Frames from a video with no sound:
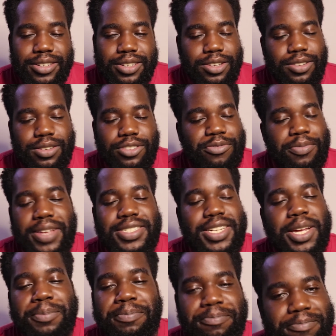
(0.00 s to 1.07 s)
you've messed
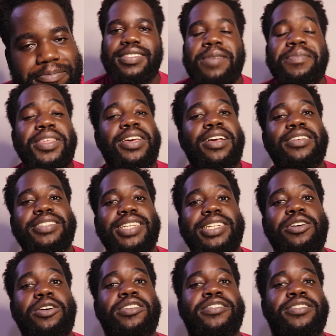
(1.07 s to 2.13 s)
up. Something else I
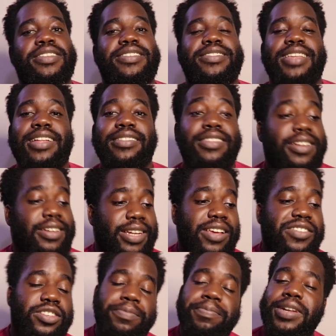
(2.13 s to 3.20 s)
noticed is that the
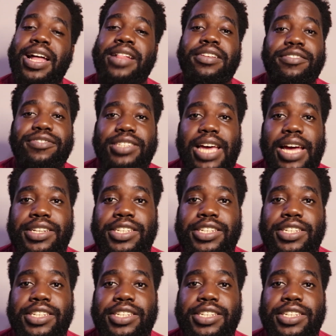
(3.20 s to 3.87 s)
desert planet of the